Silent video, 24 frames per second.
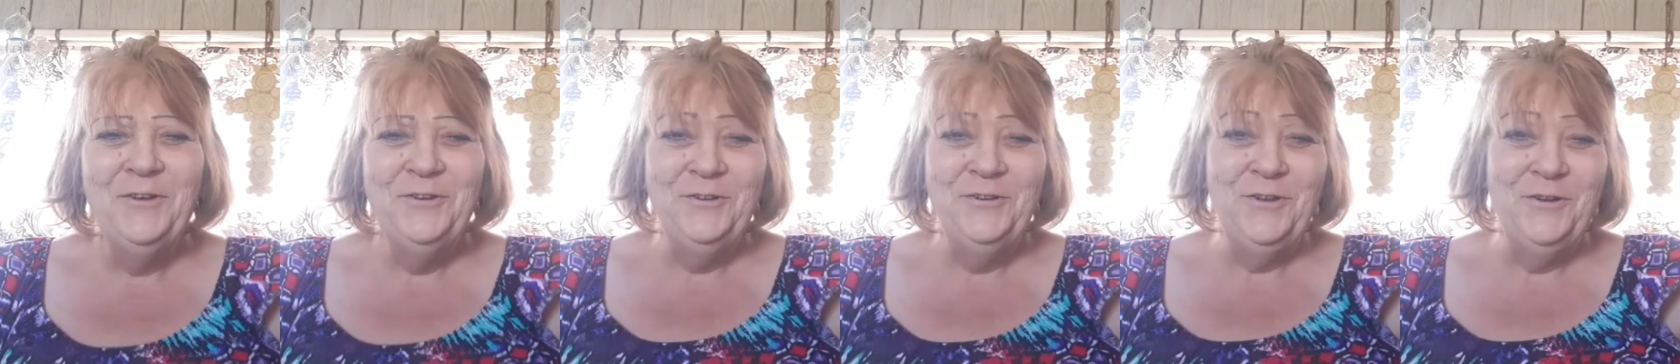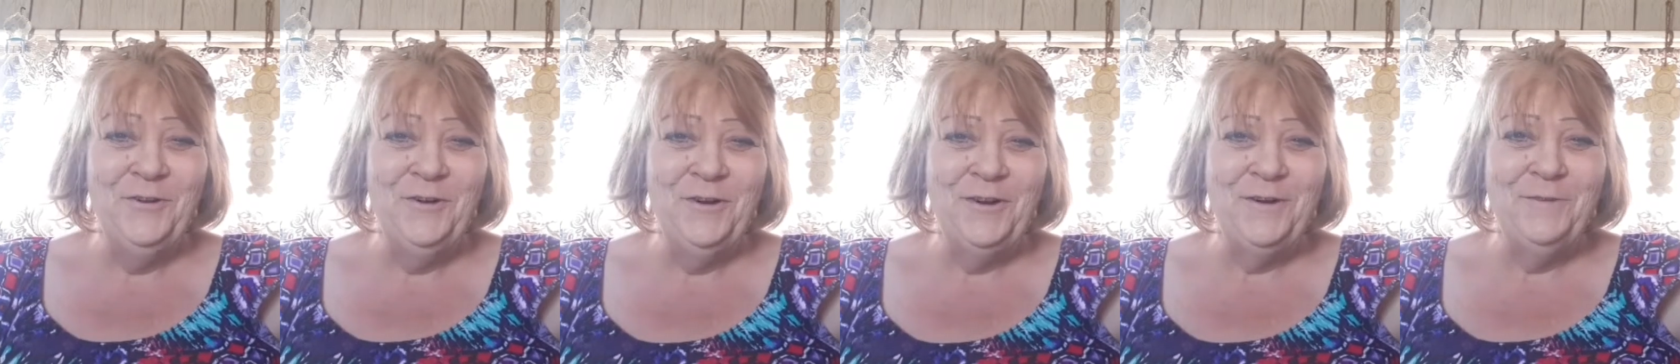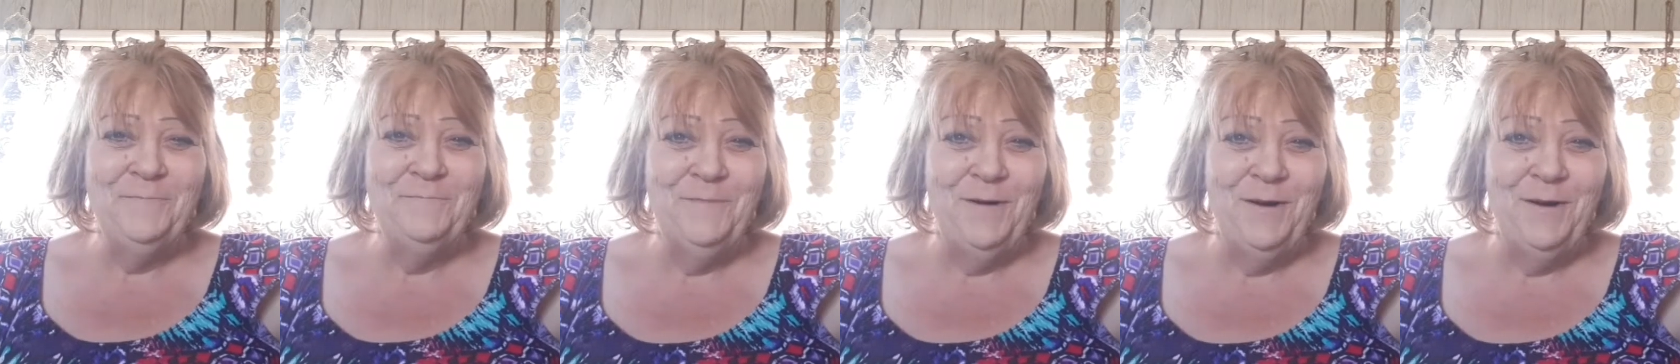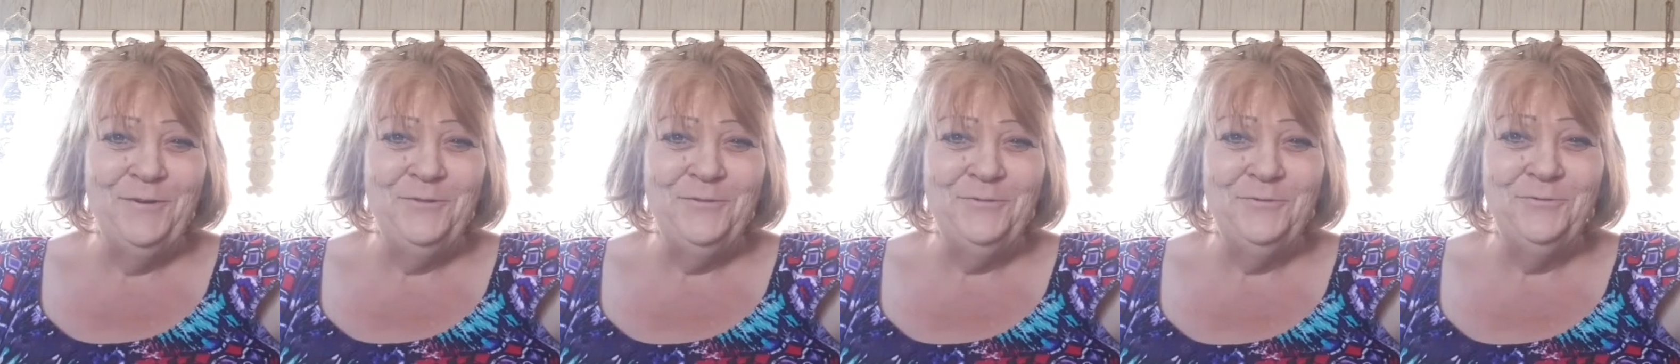do a
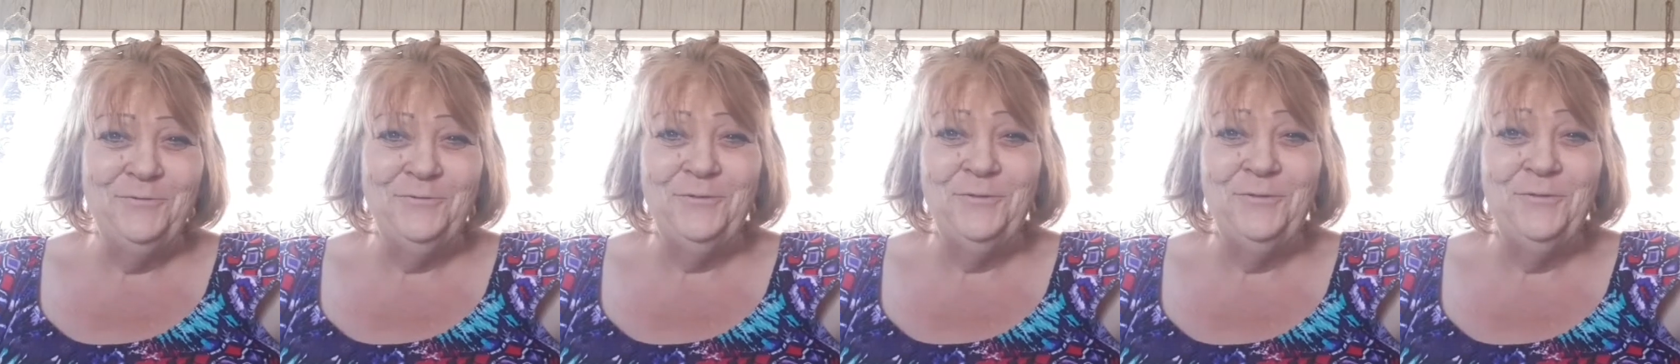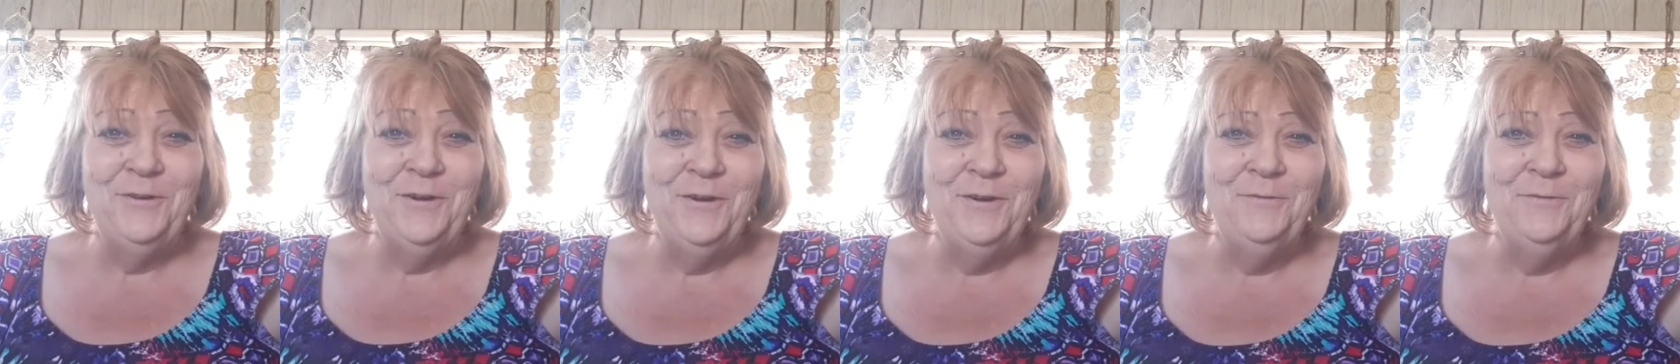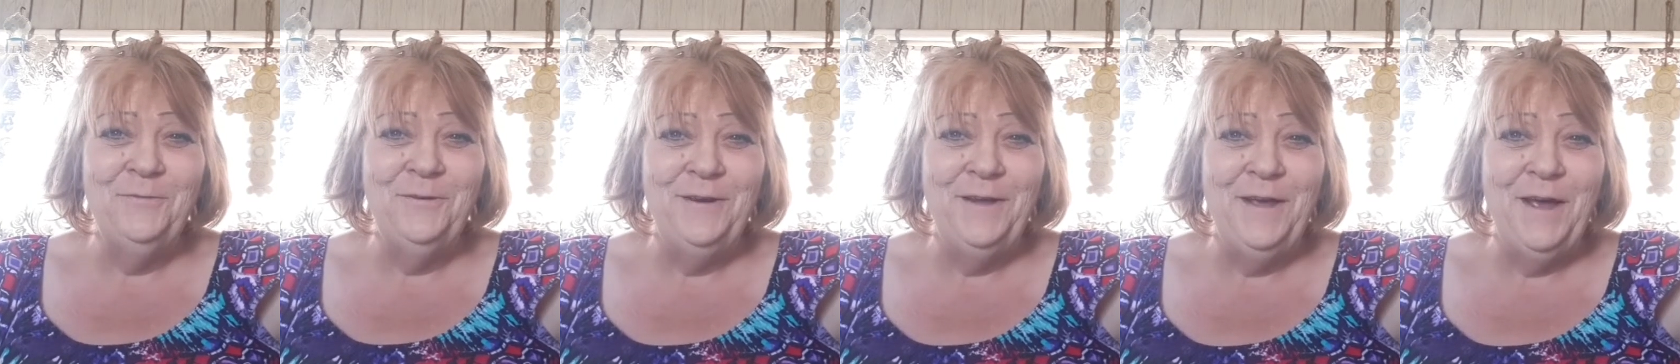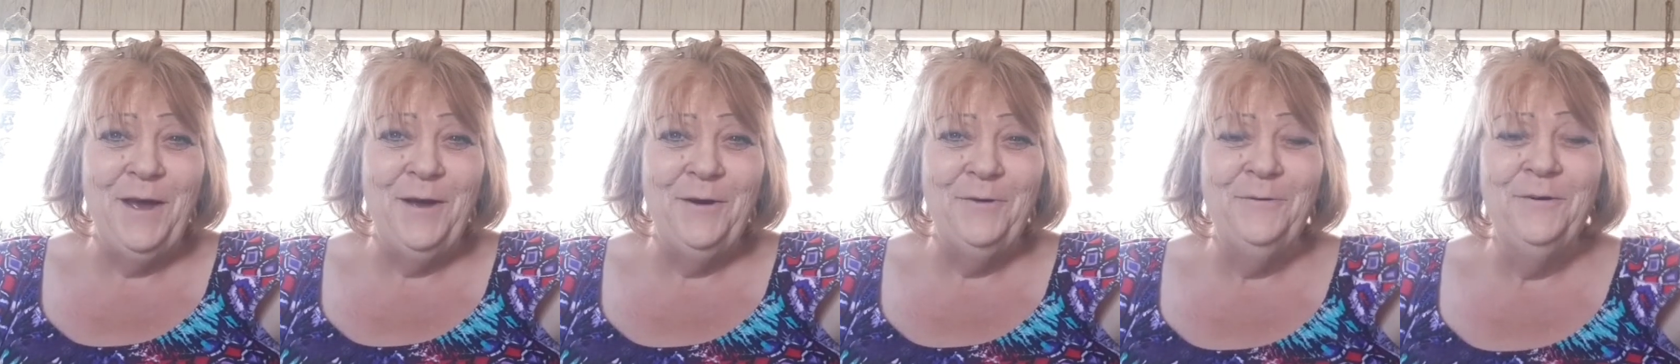commercial, so here we
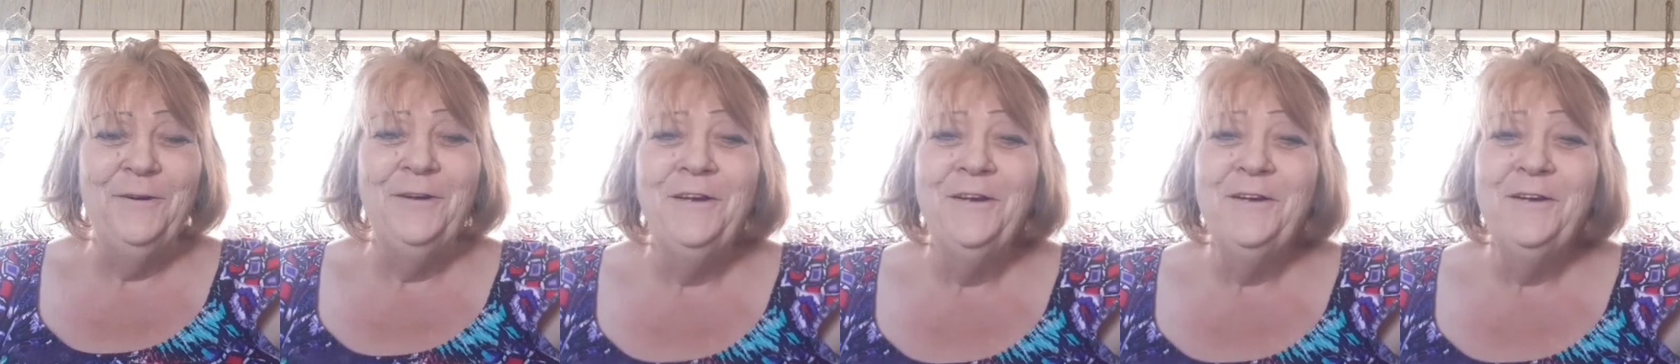go.